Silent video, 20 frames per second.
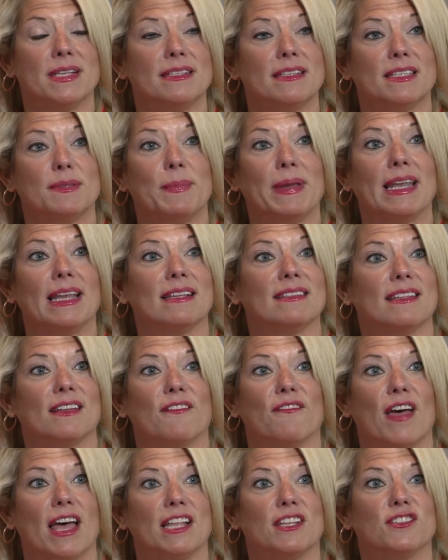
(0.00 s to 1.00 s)
business meetings and
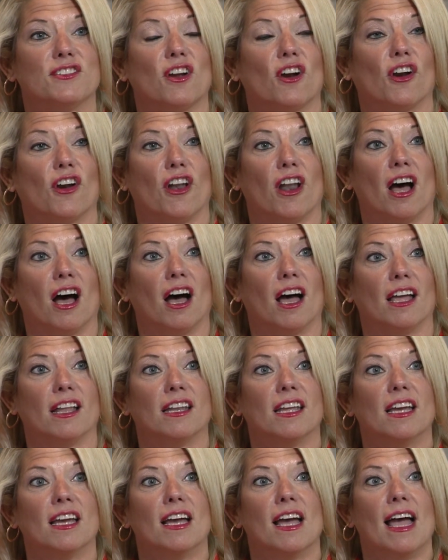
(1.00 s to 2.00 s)
events are not
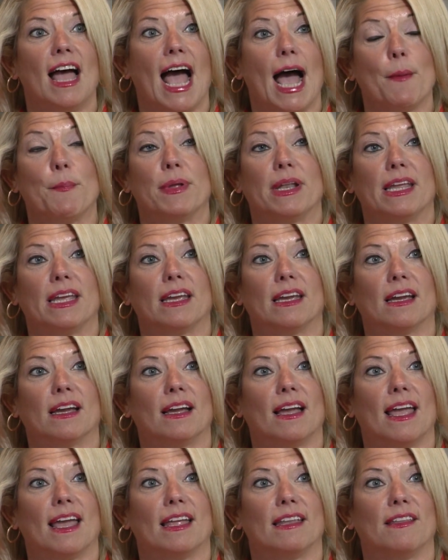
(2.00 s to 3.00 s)
happening
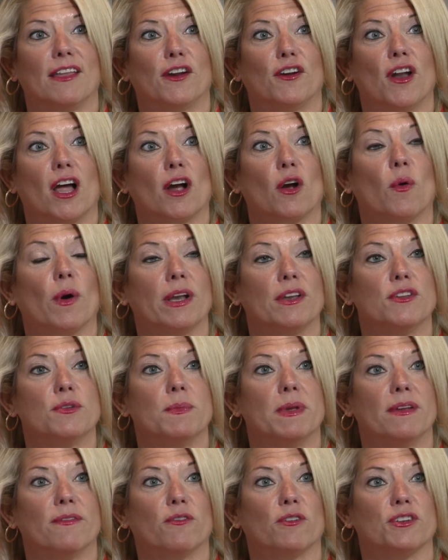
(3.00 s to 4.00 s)
and they're not going
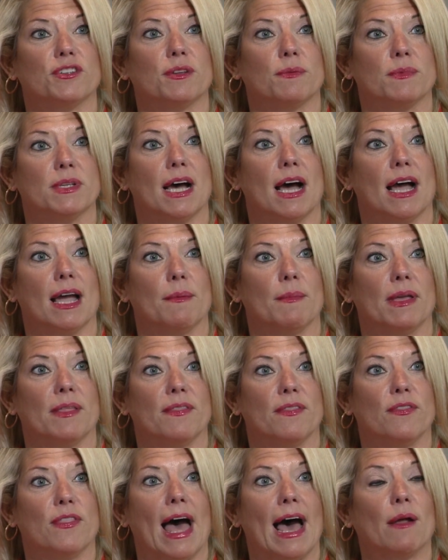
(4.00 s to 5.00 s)
to be for some time.
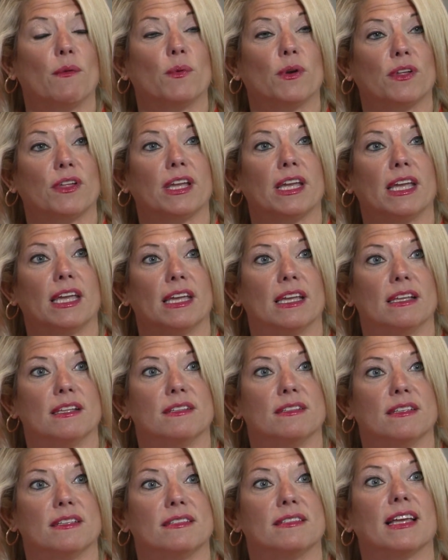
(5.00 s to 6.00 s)
And that really
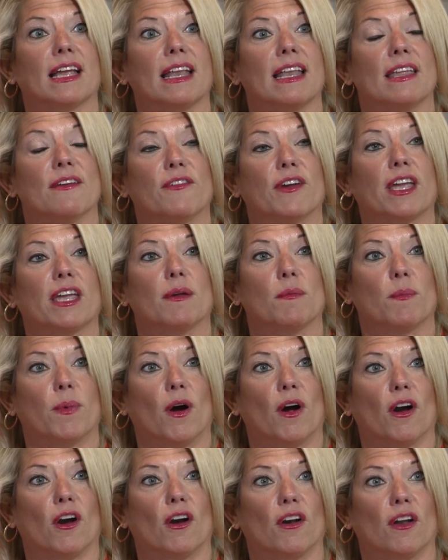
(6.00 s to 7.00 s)
is a significant
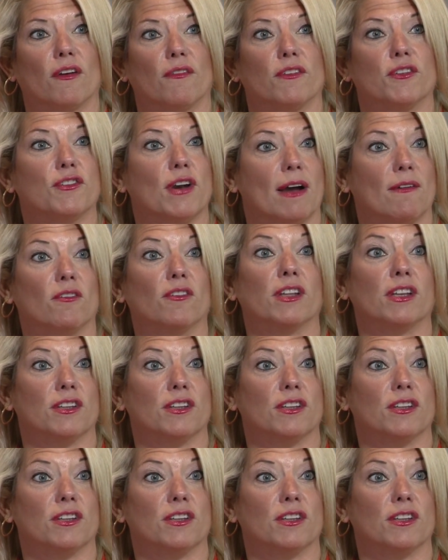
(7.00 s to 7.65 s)
part of the travel